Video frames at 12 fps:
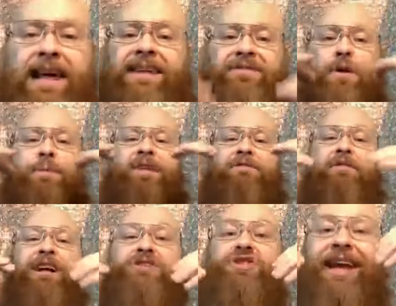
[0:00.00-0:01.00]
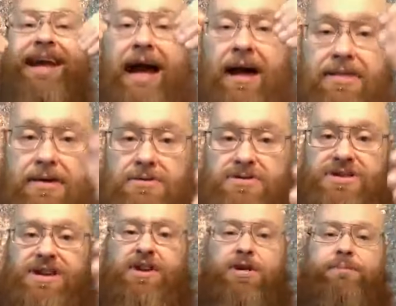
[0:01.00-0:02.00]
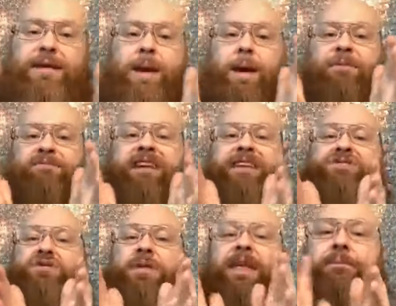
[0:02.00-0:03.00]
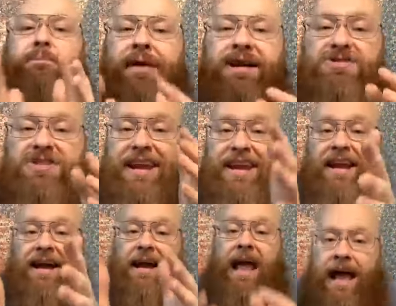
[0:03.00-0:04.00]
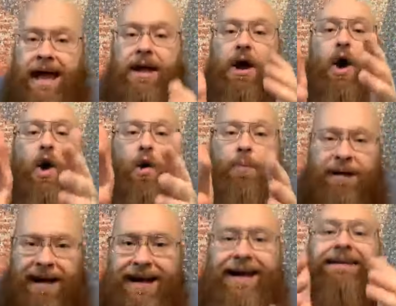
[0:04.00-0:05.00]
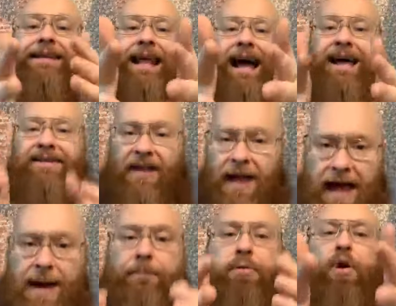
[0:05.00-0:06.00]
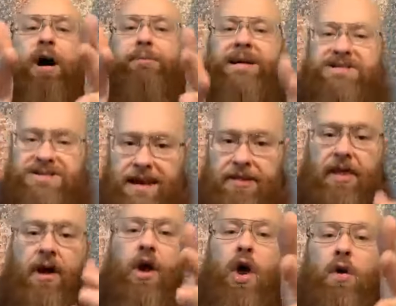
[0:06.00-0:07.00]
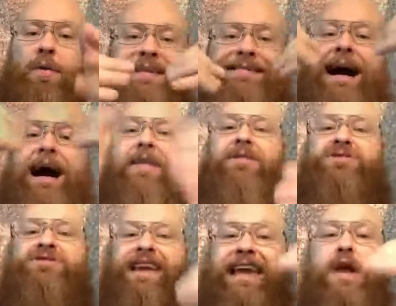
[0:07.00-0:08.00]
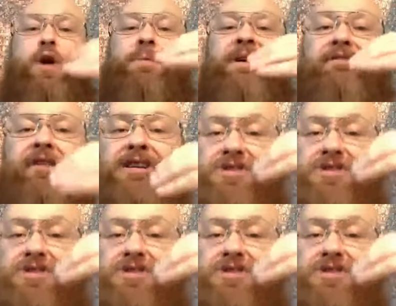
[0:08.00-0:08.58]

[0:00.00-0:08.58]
you're refreshing others and you're being a vessel that brings healing and hope and life and promise and the glory to others. He who refreshes